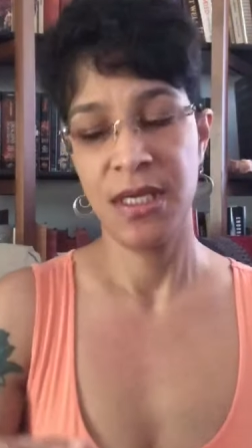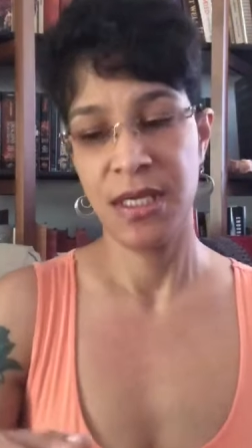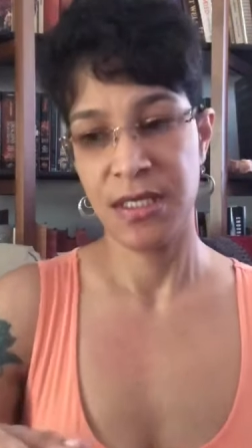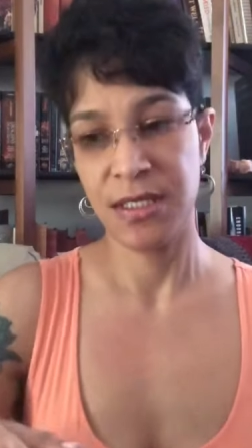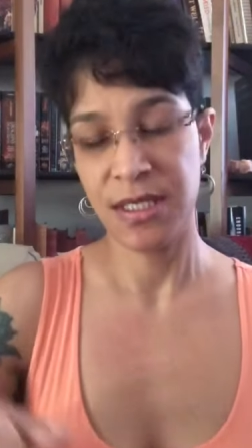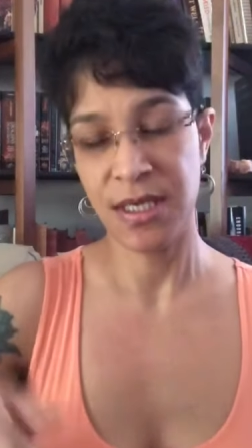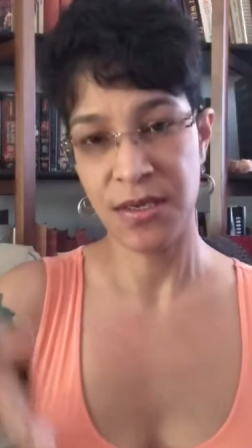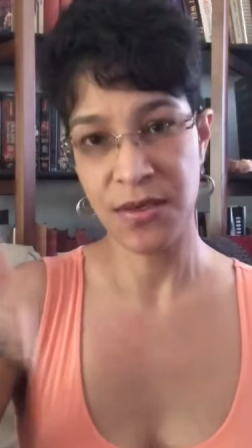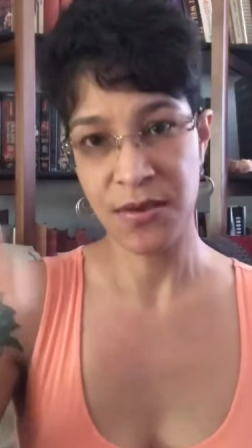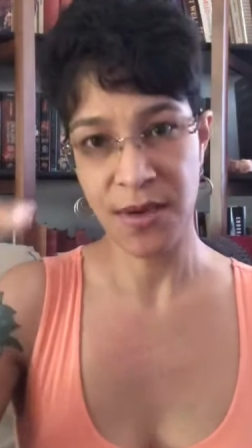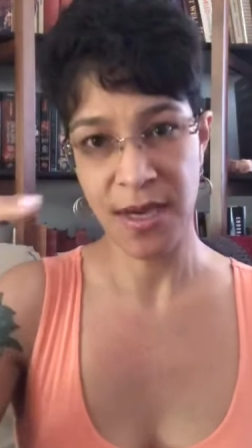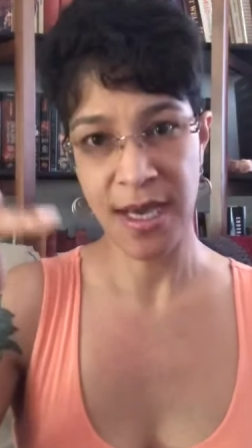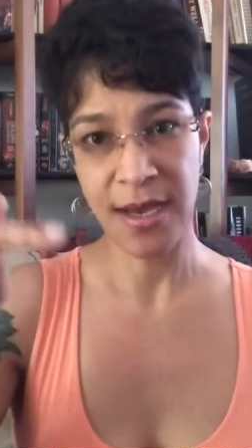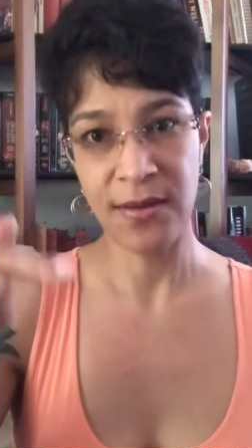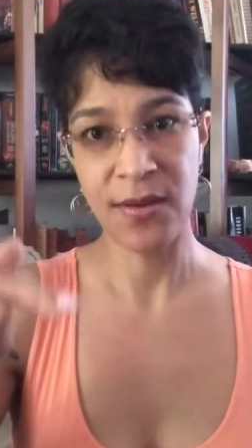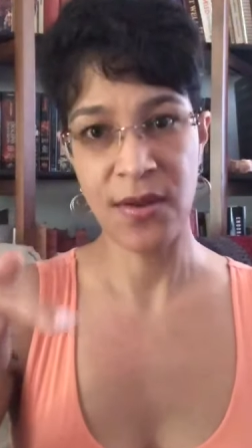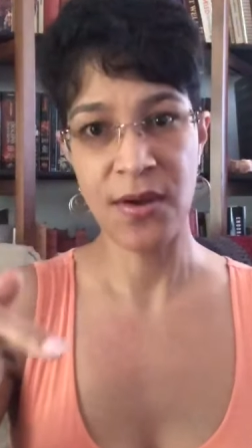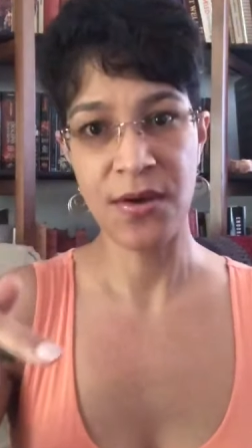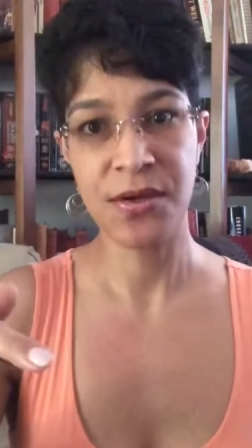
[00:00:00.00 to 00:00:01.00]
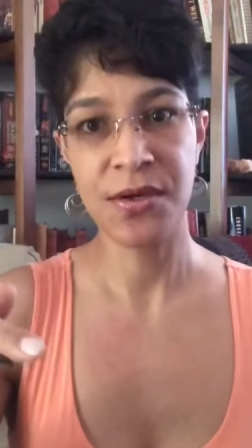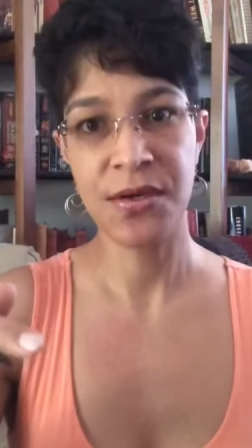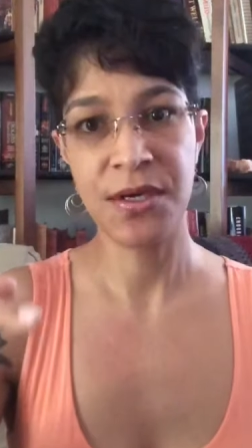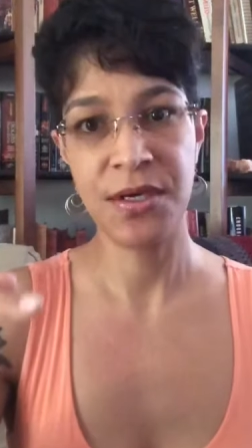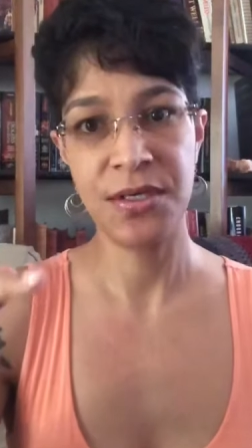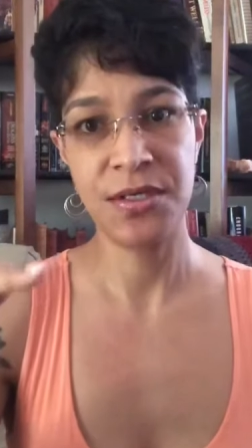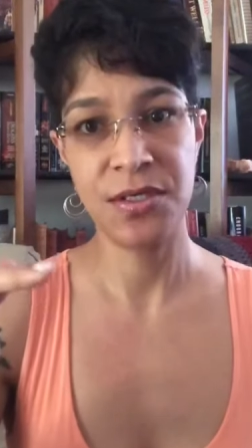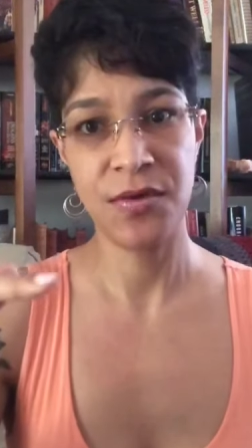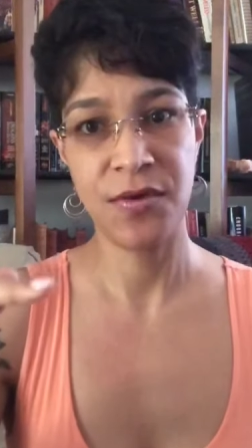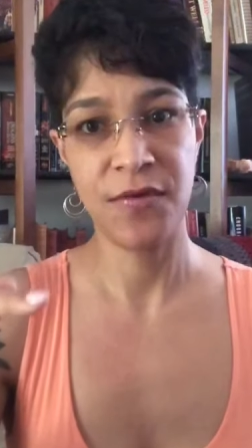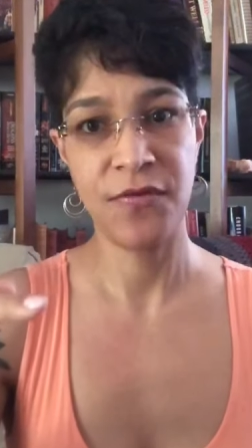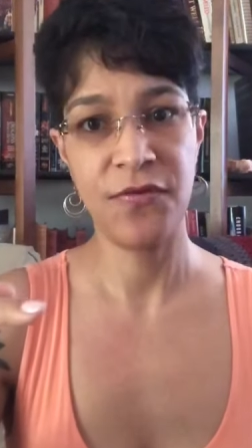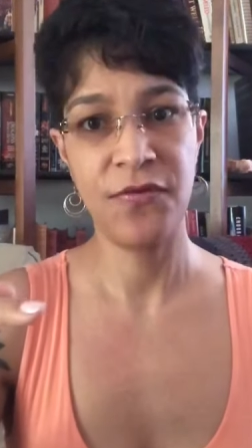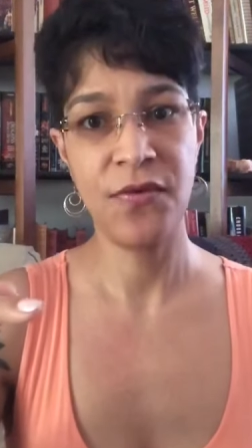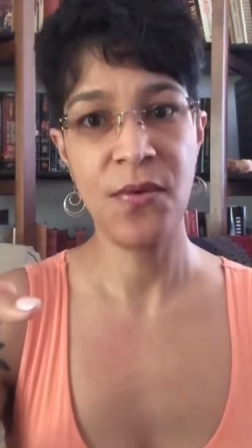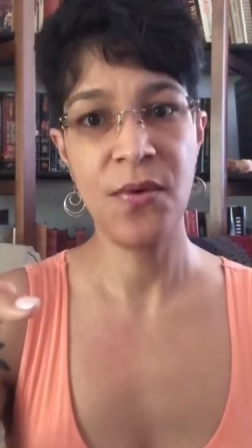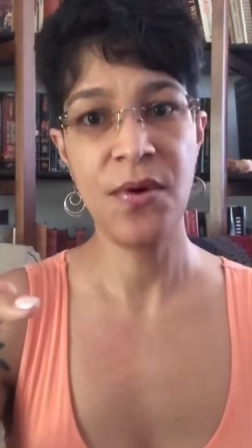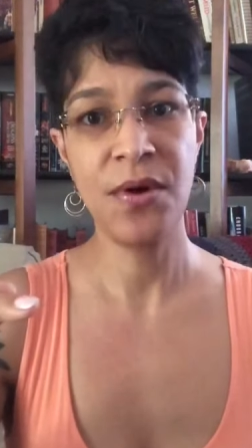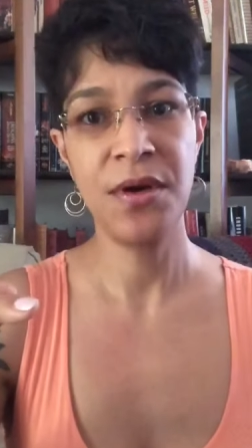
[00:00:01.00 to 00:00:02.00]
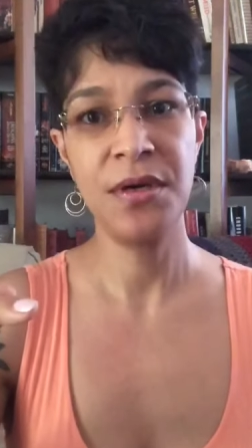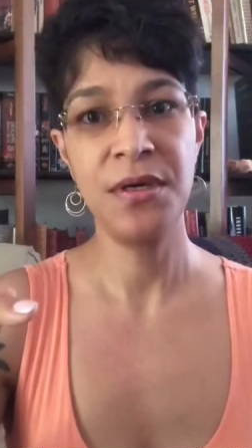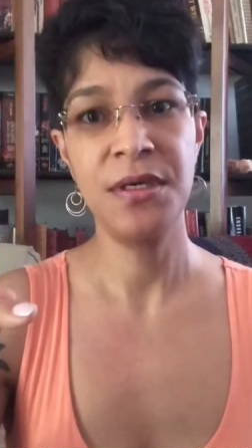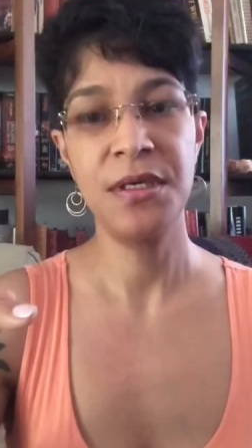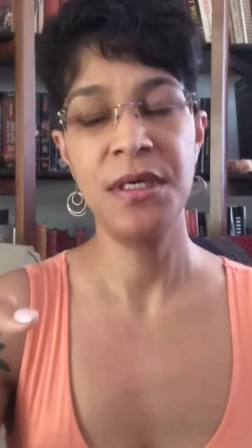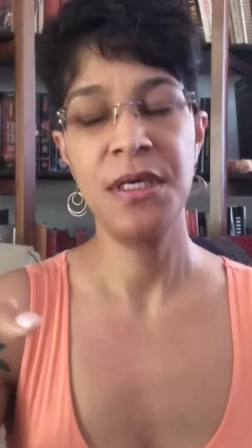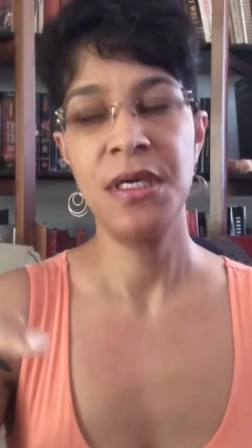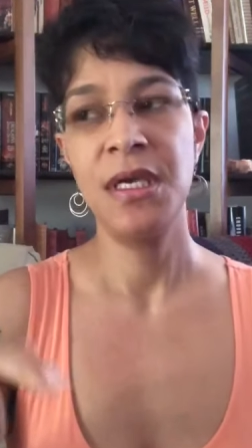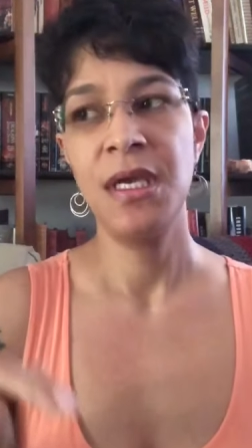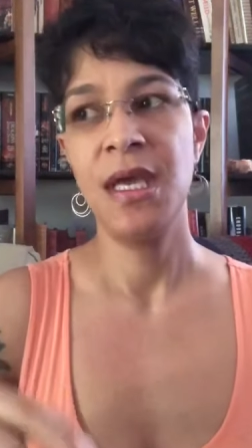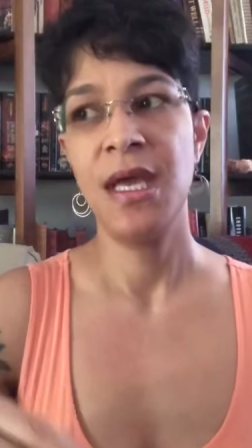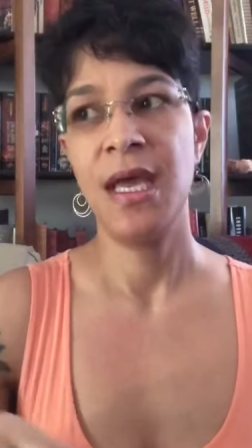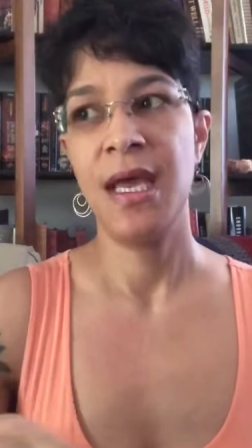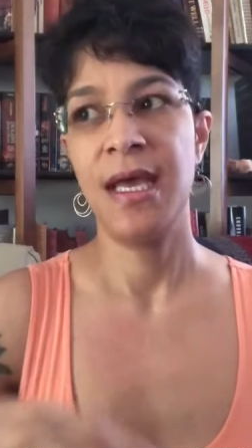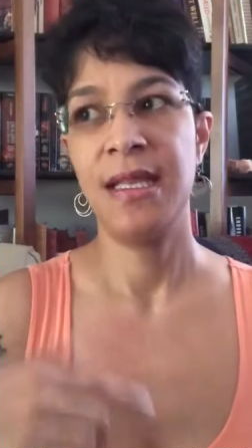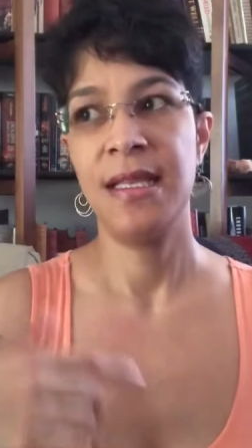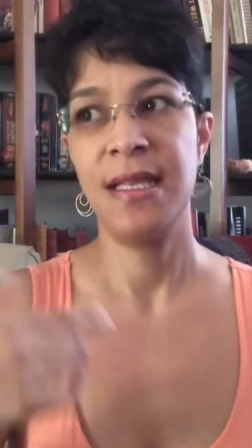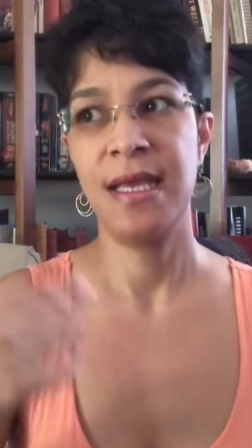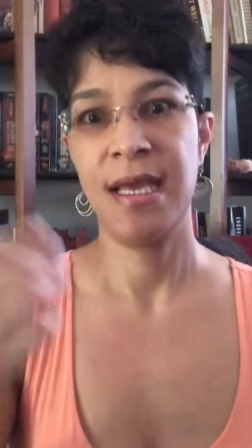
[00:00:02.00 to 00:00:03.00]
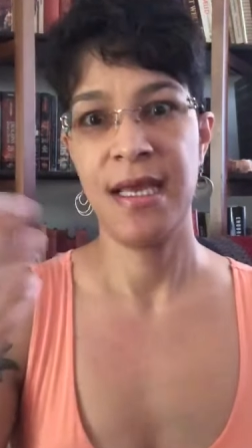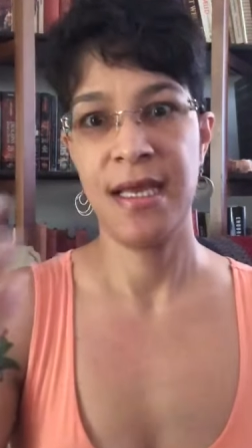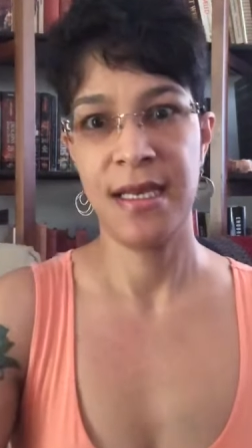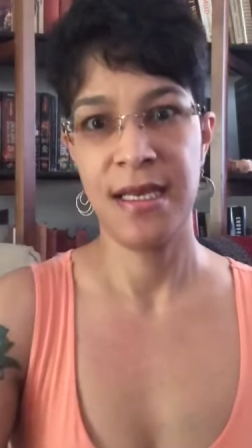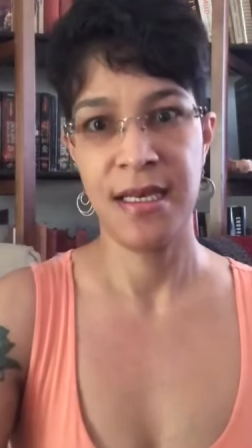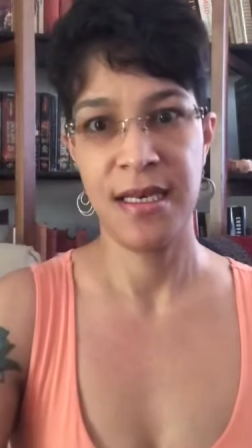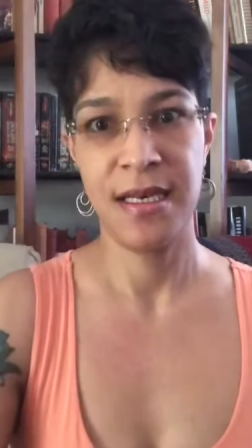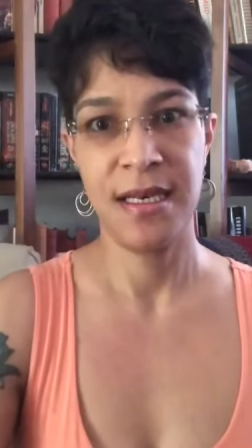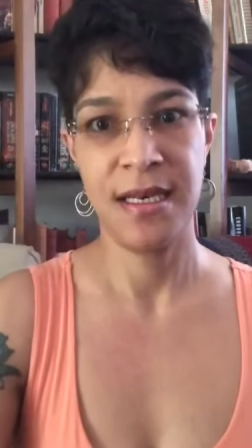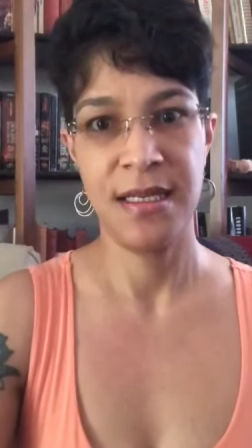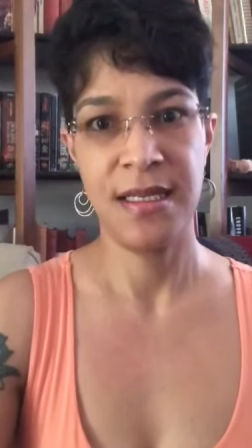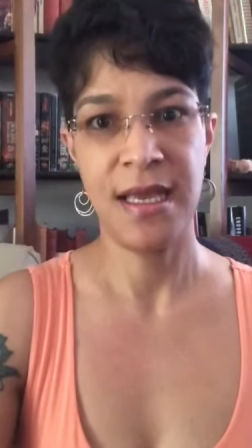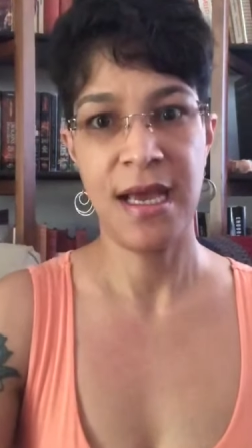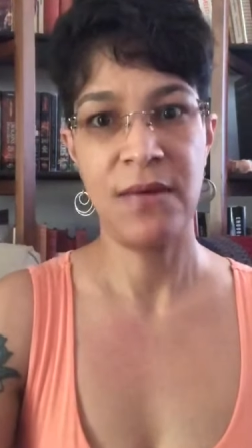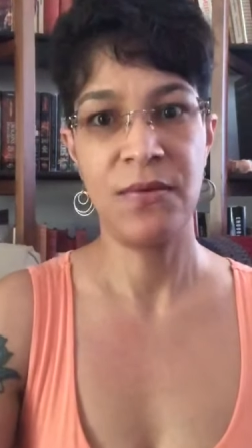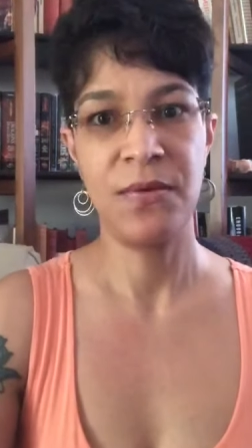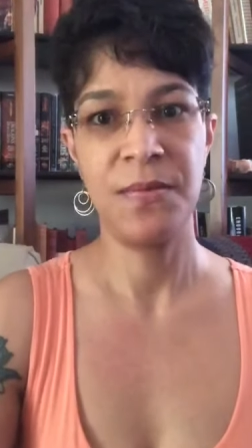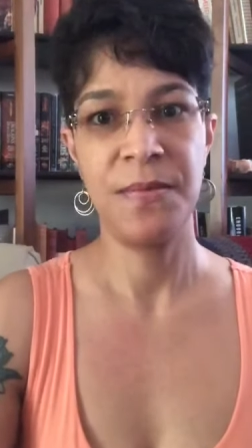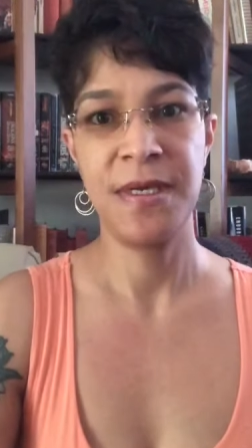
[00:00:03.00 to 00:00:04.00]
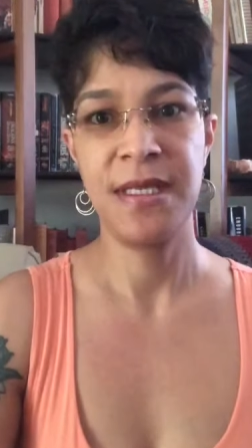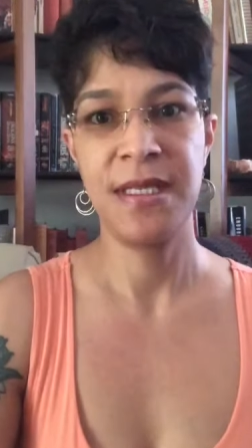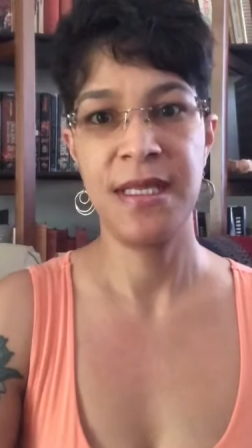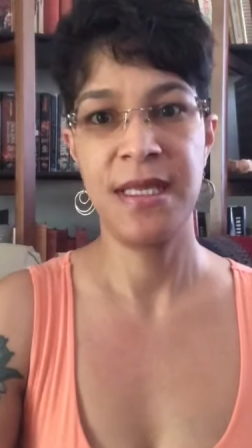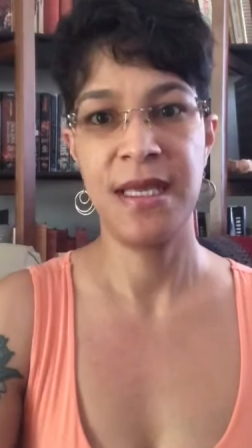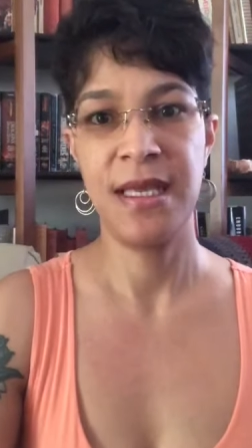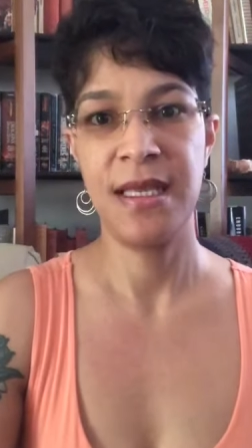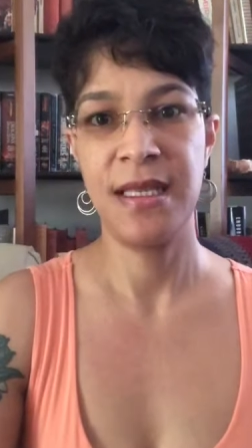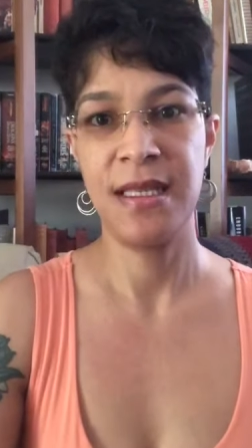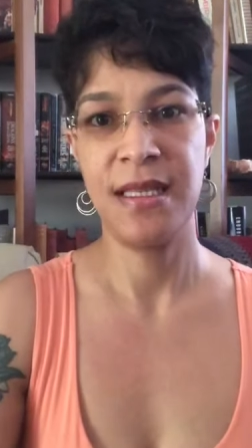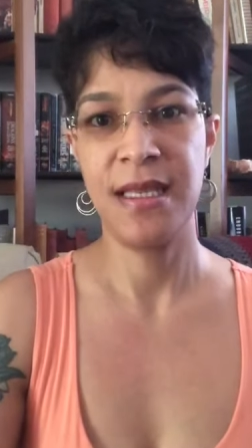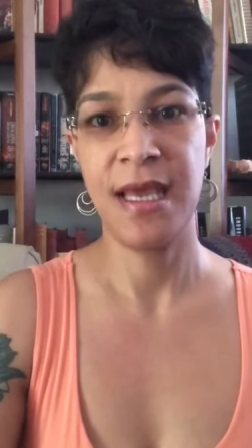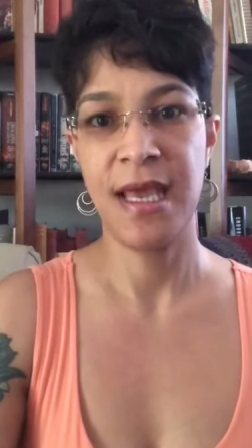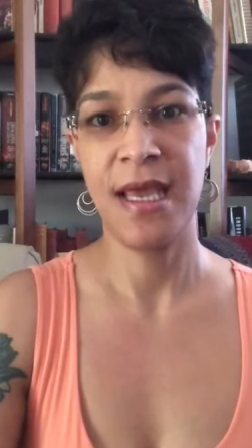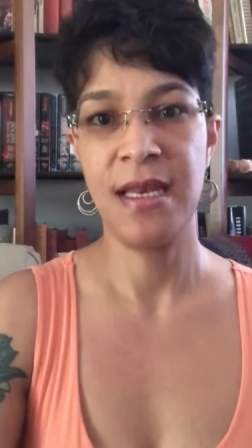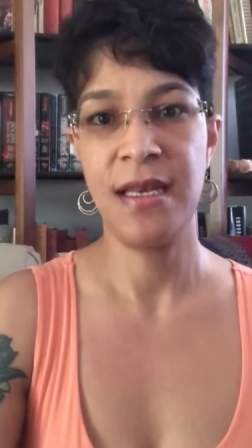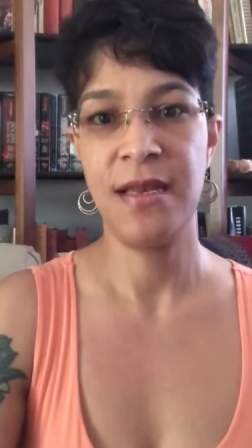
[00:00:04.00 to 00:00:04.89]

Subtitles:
tell you how long you're going to do it for, and then that will be the end